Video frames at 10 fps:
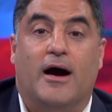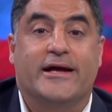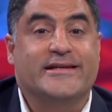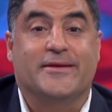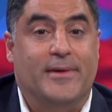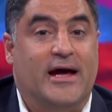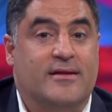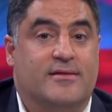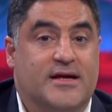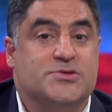I did the
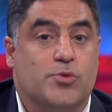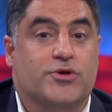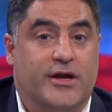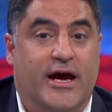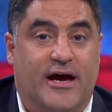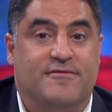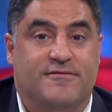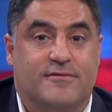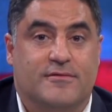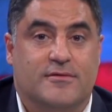math, that's more than half.
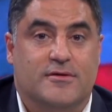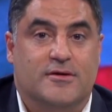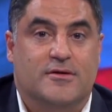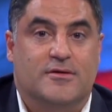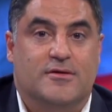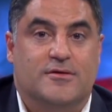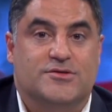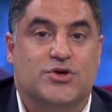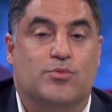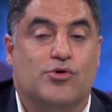
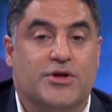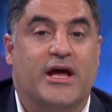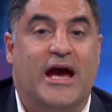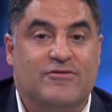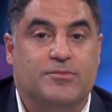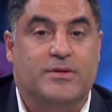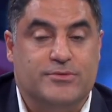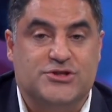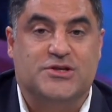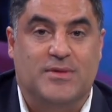So more than half the
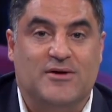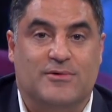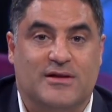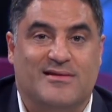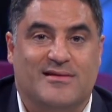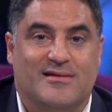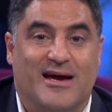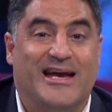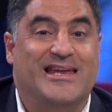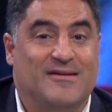people she met with
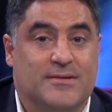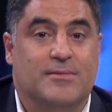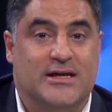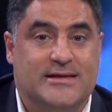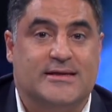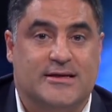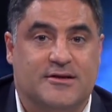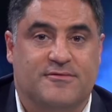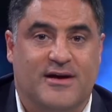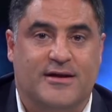had given money to the
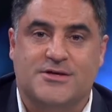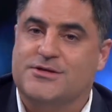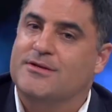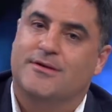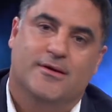Clinton Foundation.